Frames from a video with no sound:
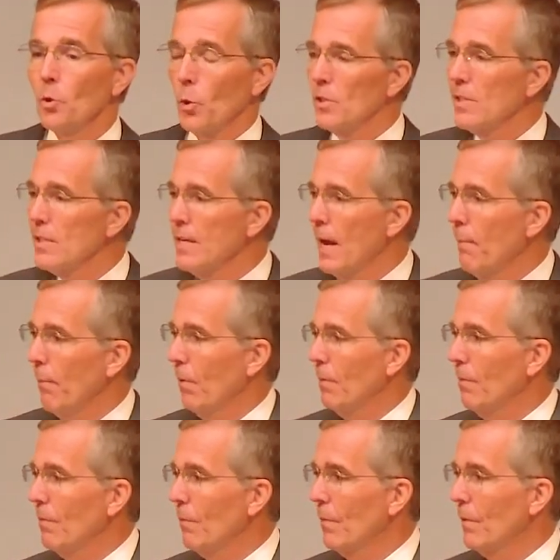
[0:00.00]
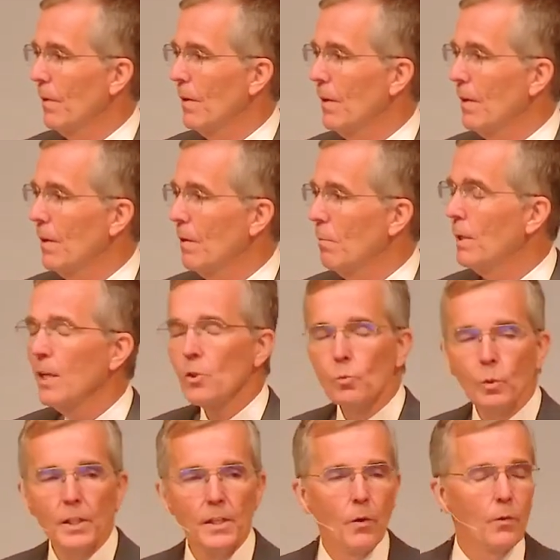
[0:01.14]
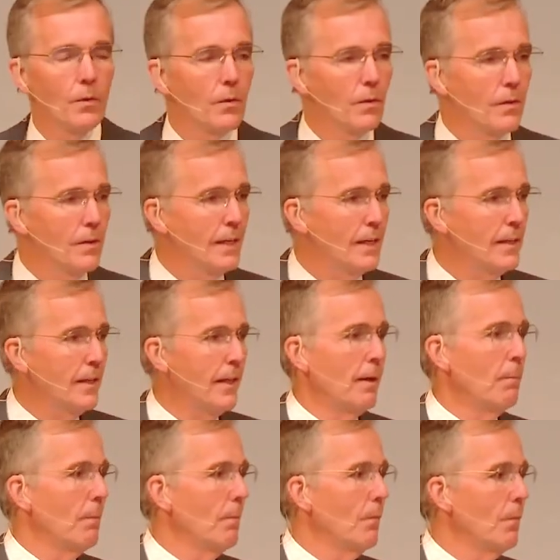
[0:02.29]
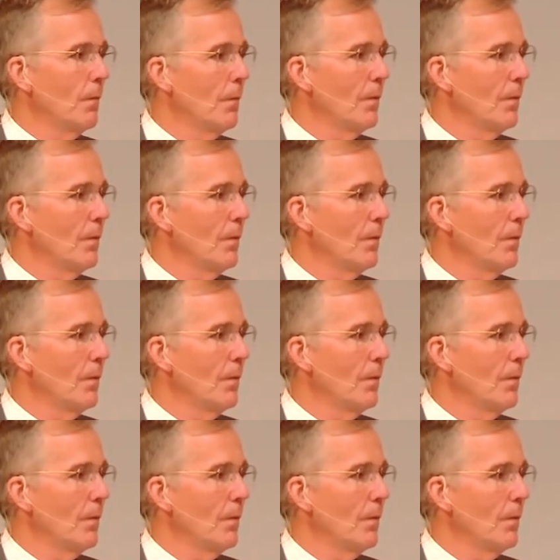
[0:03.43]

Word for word: nor does the temple, because we don't need them.